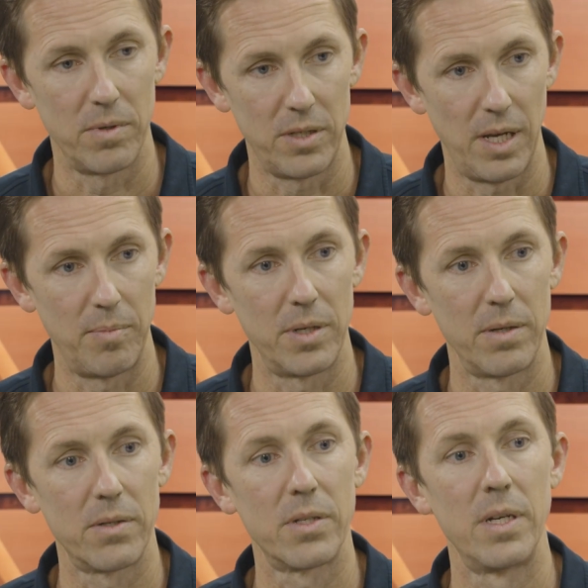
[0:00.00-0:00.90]
those
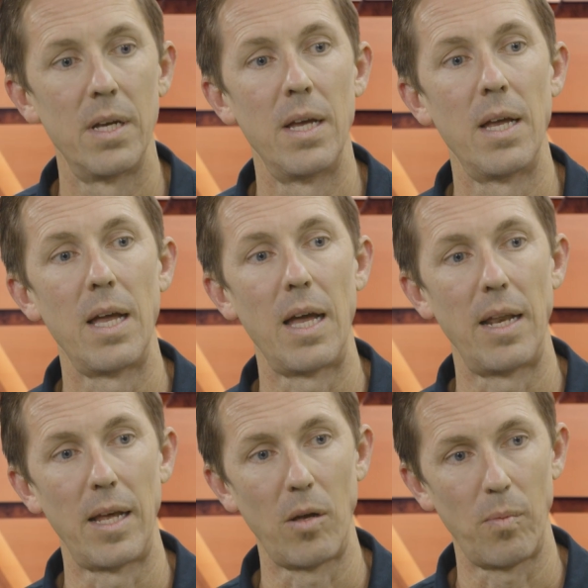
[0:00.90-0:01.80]
receptors
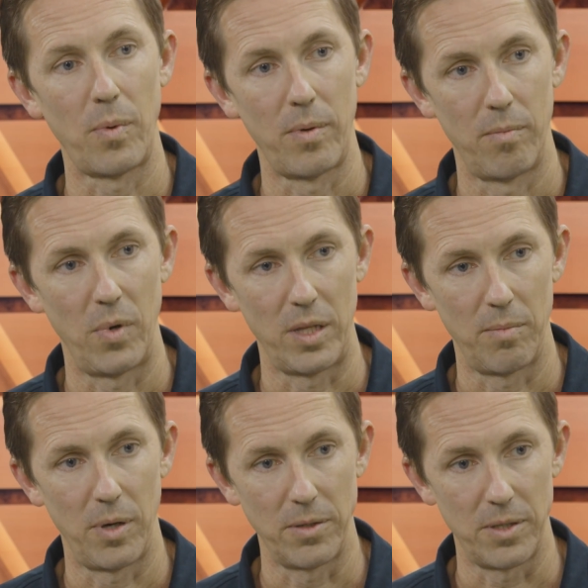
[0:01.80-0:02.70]
and help
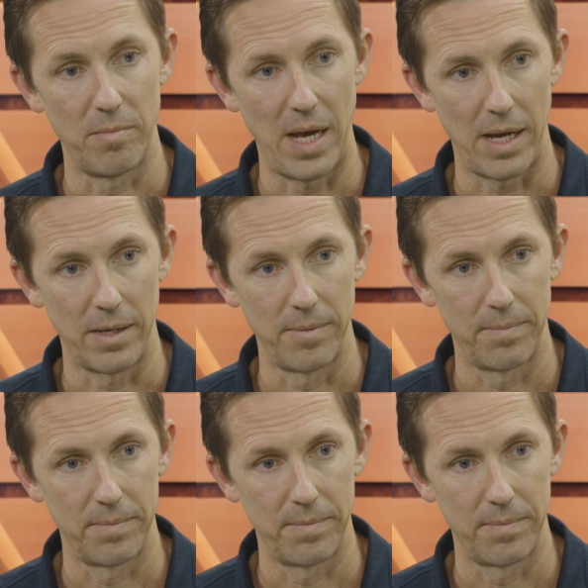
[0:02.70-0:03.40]
bring the person back.